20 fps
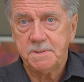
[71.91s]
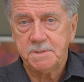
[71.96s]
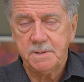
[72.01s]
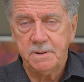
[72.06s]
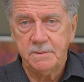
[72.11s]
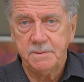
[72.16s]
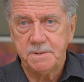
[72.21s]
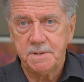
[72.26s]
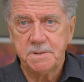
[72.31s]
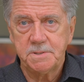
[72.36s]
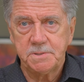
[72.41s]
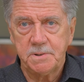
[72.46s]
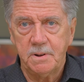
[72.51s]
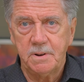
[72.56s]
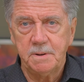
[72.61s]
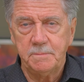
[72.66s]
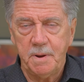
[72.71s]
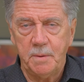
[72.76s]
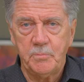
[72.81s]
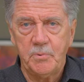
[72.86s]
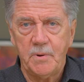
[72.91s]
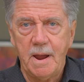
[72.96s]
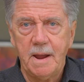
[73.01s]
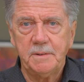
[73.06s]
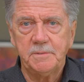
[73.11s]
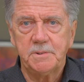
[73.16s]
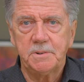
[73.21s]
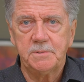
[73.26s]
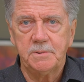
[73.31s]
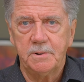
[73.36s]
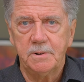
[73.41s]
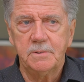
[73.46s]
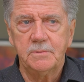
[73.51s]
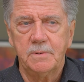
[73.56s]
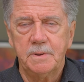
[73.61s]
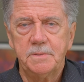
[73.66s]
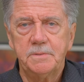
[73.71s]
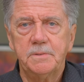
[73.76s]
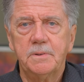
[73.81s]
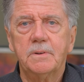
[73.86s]
So it's just going to be practical
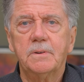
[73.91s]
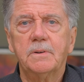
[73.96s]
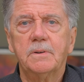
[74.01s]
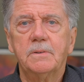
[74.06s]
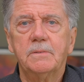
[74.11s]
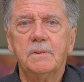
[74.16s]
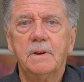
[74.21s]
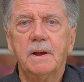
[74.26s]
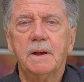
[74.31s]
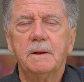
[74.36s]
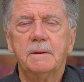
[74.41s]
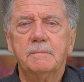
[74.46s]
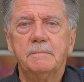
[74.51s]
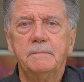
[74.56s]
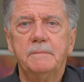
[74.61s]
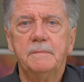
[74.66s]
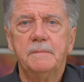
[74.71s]
with your